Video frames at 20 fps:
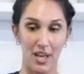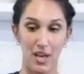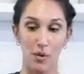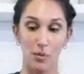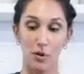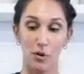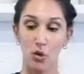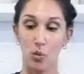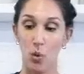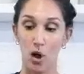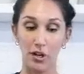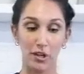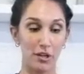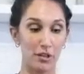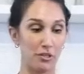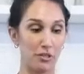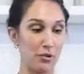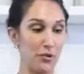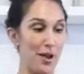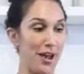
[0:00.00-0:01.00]
We're going to walk you
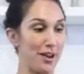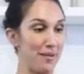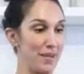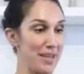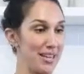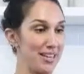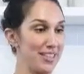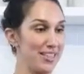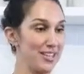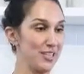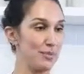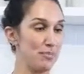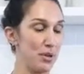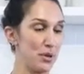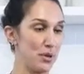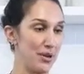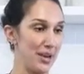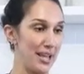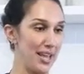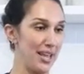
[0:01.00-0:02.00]
through how to make this
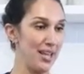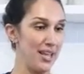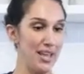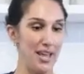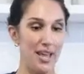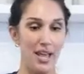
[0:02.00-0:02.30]
beauty